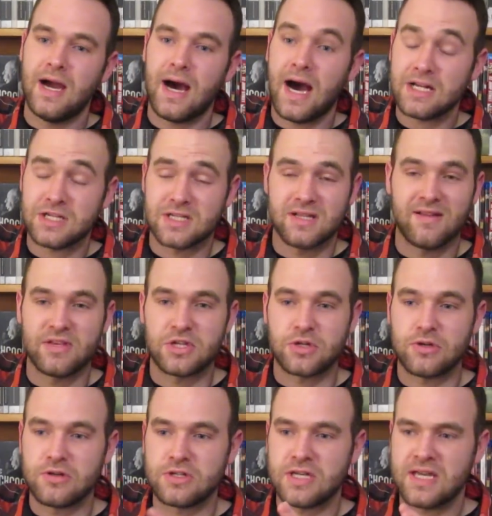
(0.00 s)
I just love this
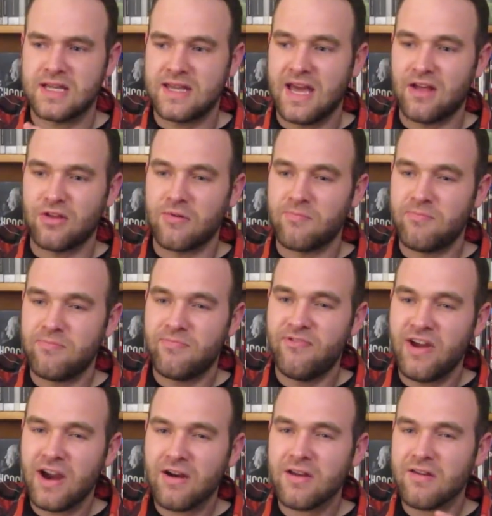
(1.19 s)
trilogy. Now they're
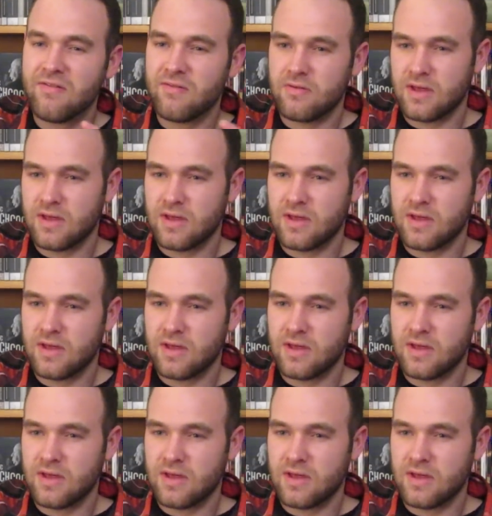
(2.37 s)
very,